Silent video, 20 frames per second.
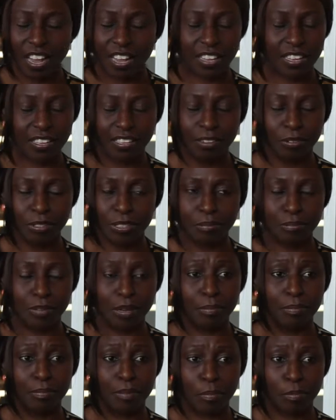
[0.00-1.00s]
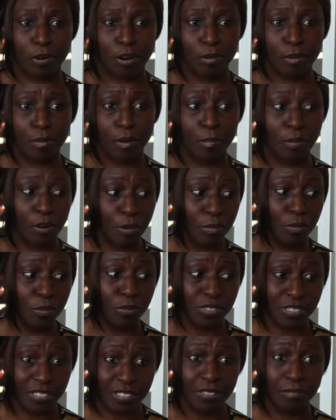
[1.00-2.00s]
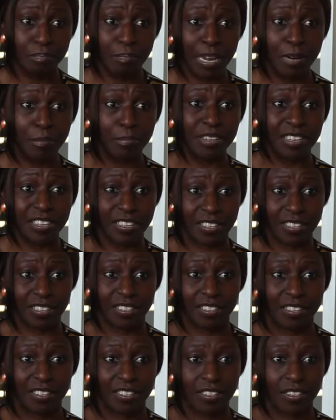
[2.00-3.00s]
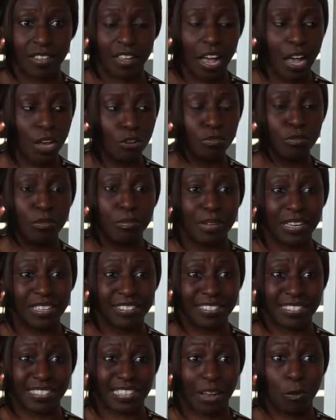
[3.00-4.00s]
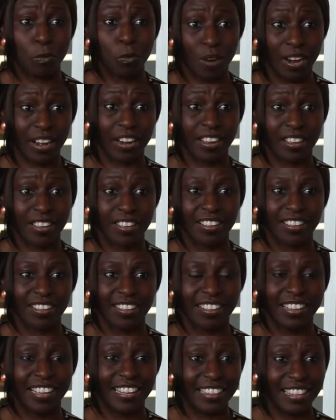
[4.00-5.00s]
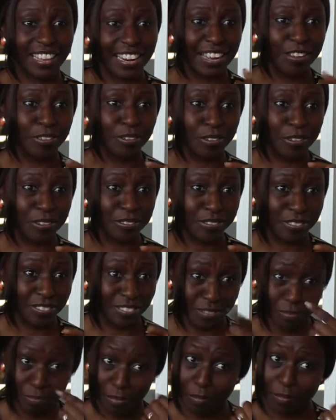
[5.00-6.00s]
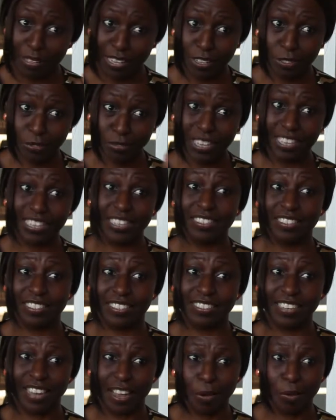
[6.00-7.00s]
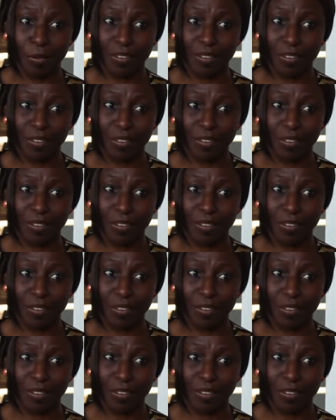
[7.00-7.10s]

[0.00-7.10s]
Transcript: That wasn't my problem. My problem was plan B. How do we make this work? And then I thought, maybe that's why they dig down.